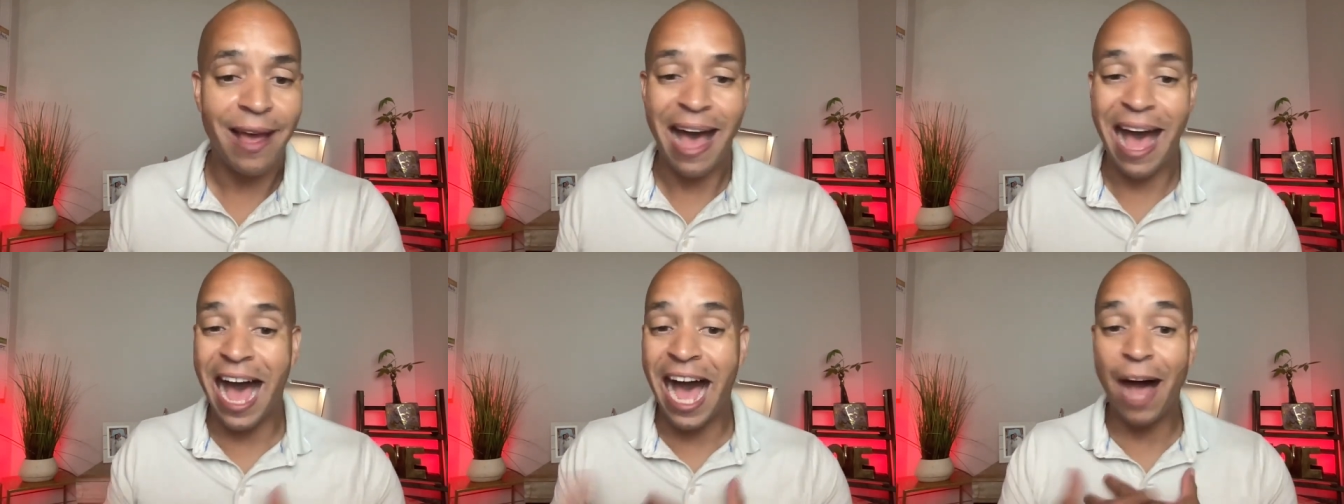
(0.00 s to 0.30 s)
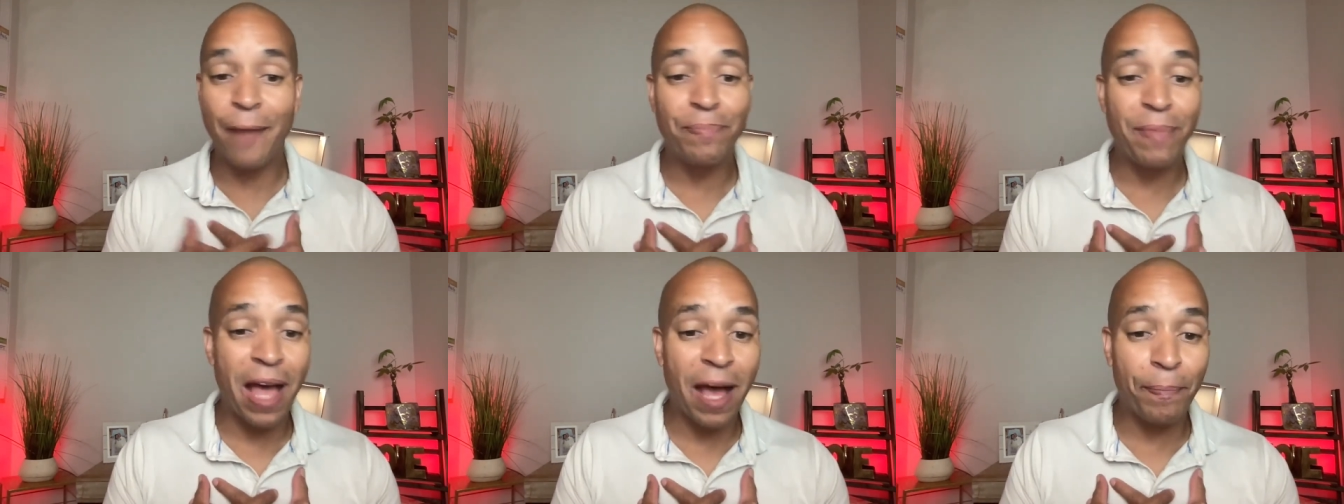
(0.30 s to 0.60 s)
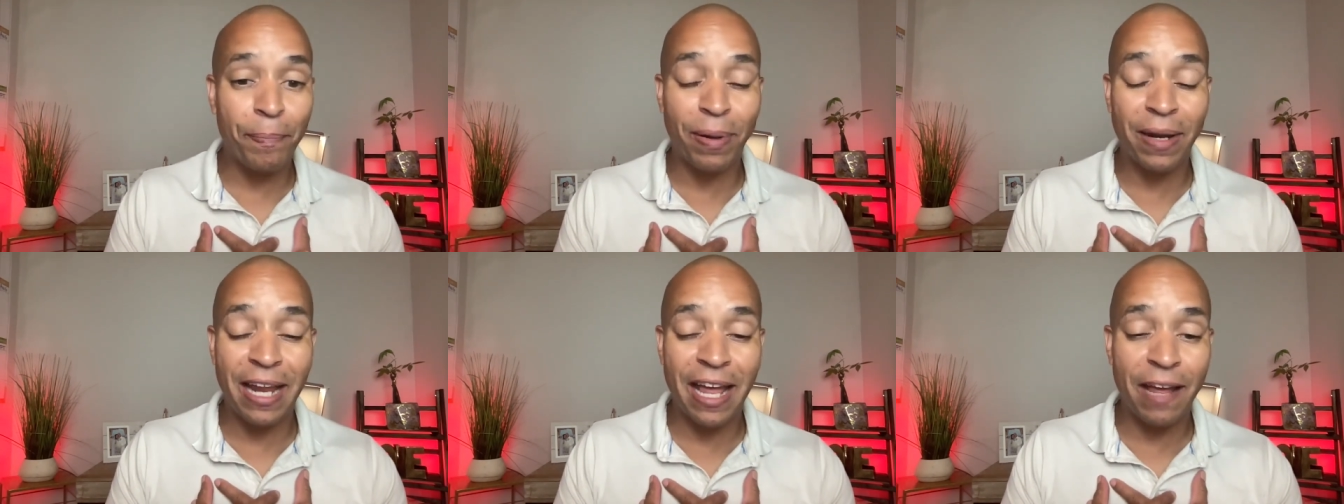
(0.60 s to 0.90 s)
I'm
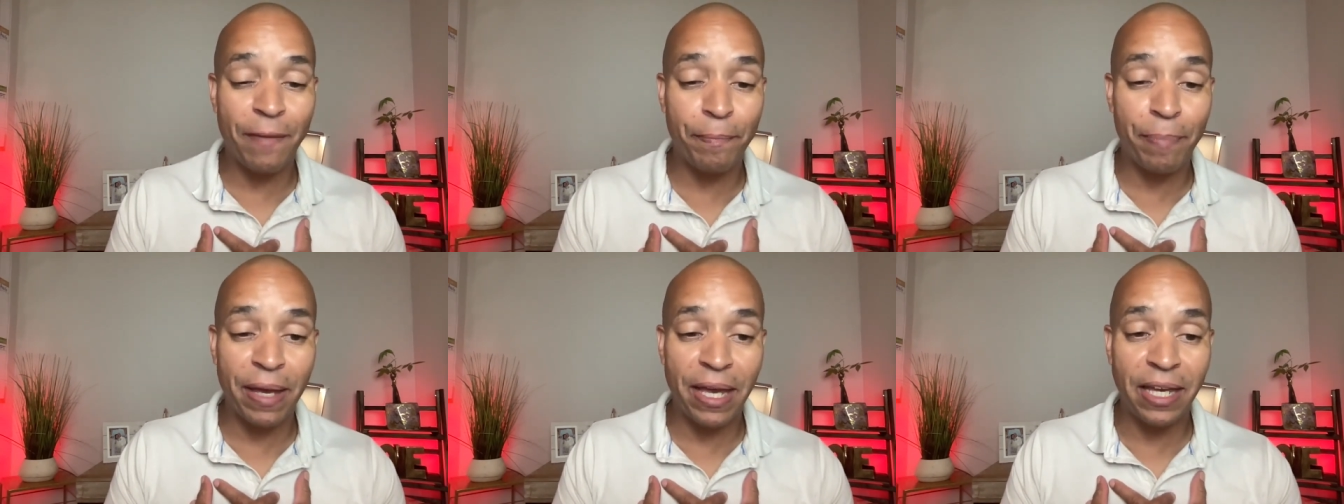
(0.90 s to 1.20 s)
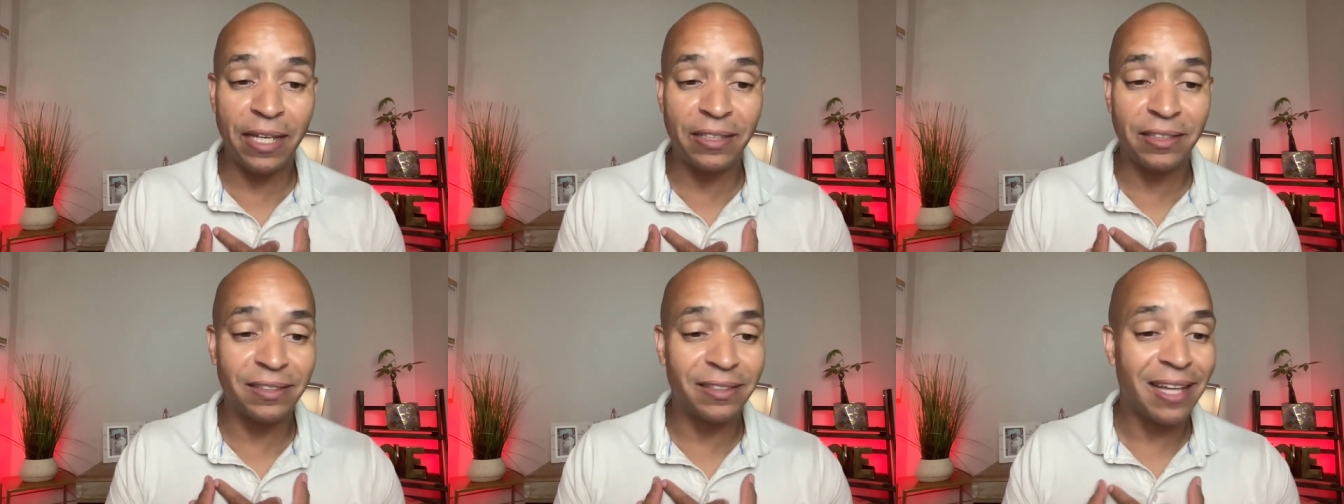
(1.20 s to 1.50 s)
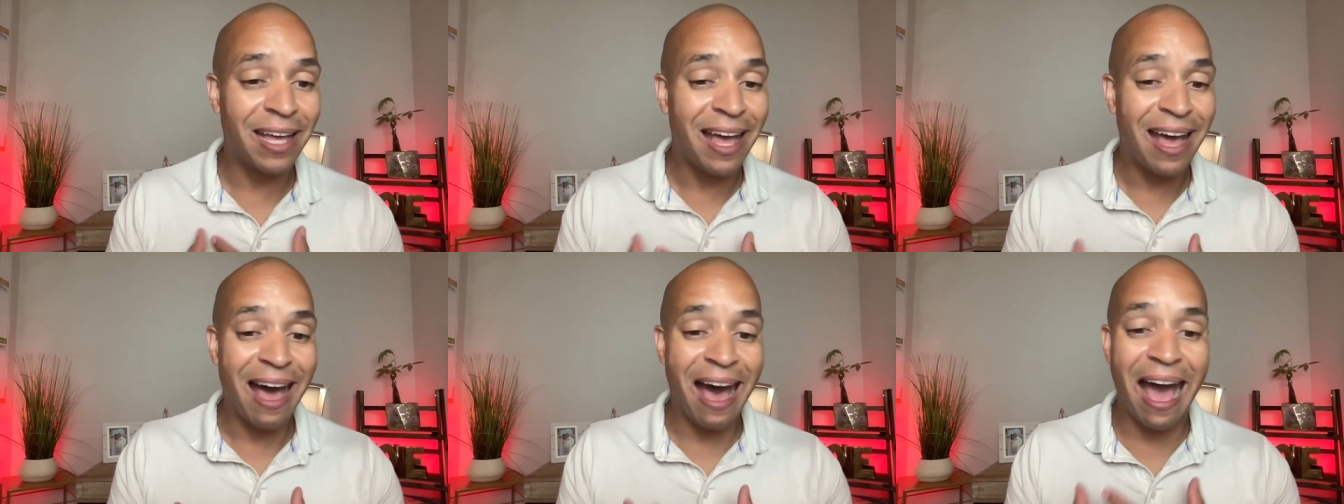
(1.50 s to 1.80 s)
not plant-based.
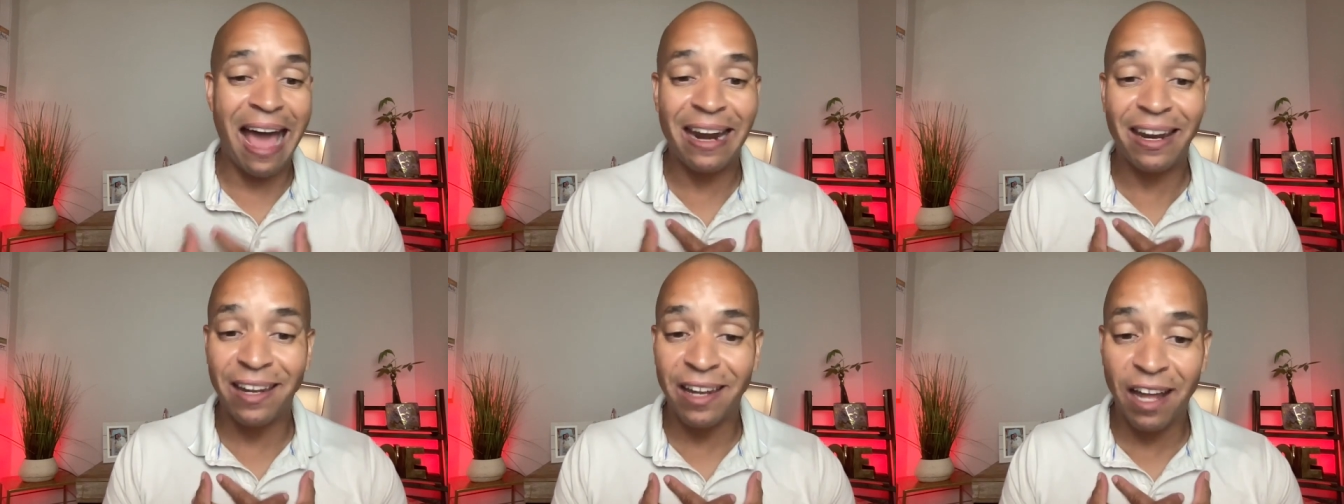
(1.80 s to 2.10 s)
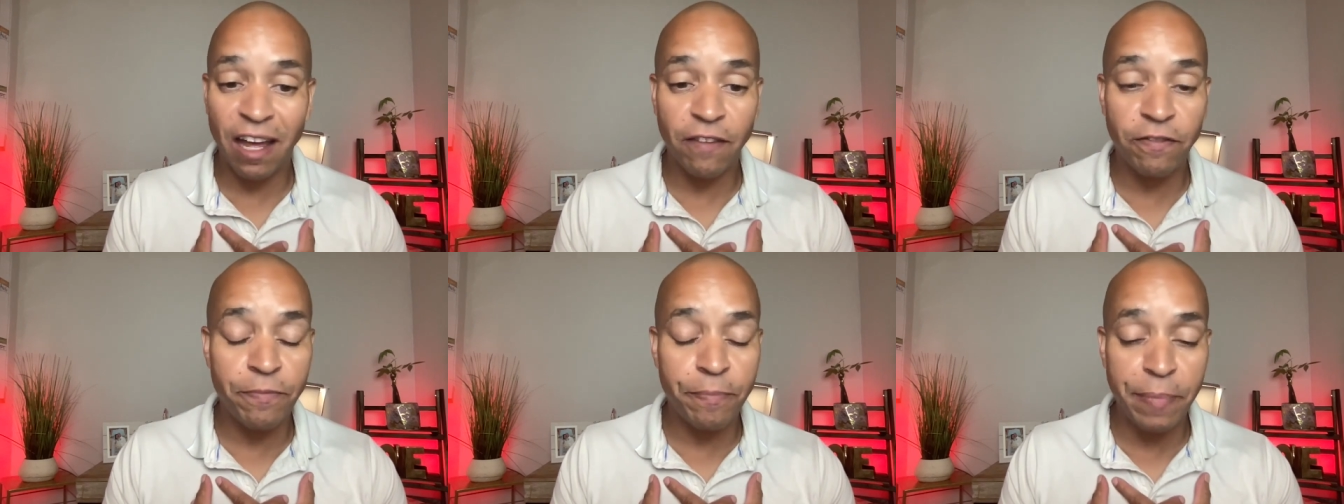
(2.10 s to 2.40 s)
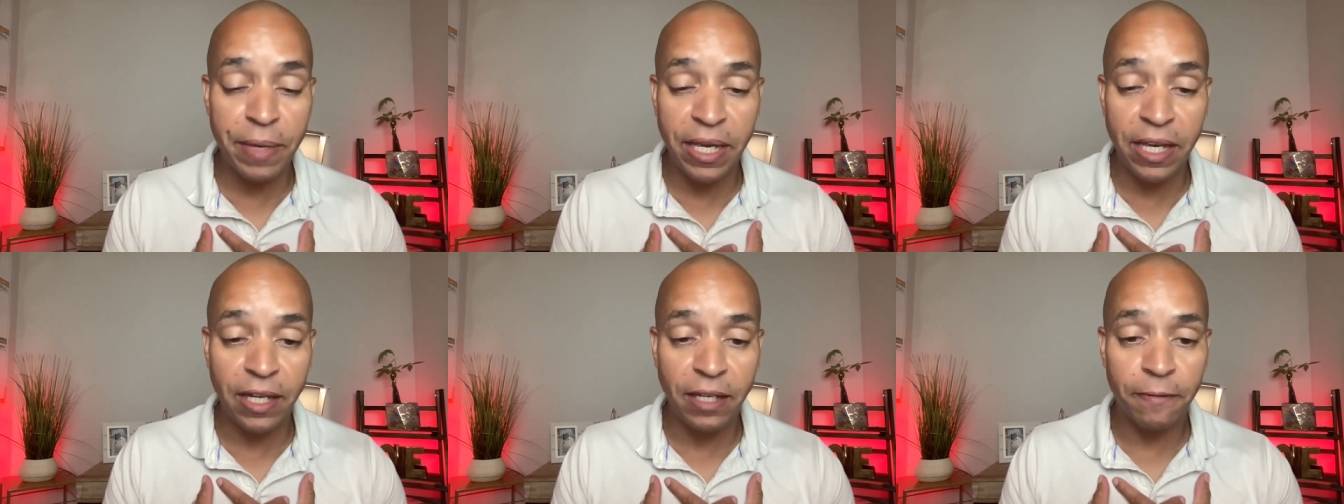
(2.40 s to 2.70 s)
I love
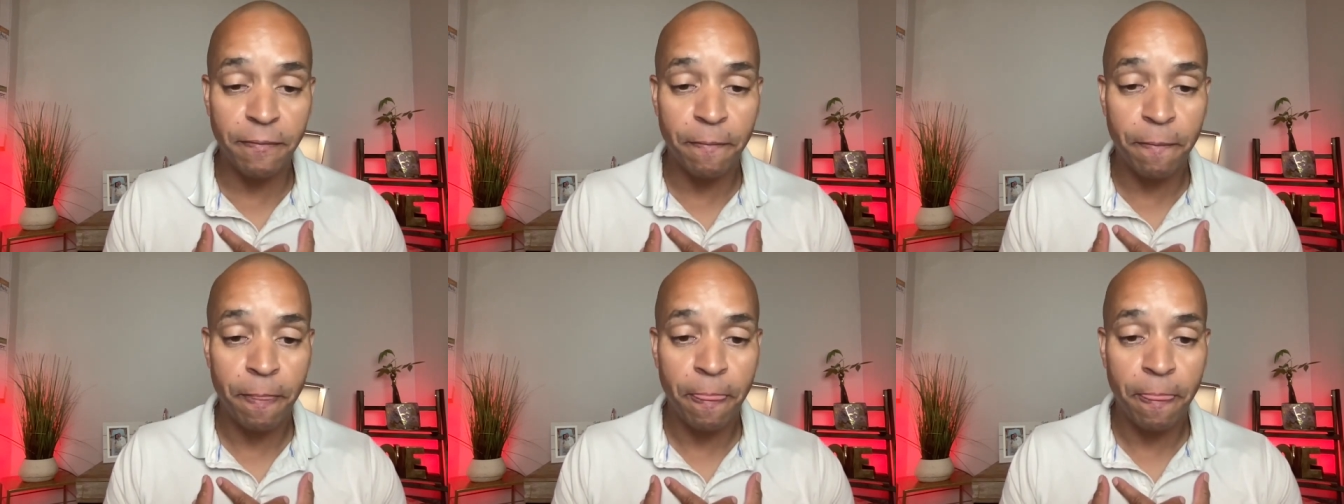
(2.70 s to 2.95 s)
meat.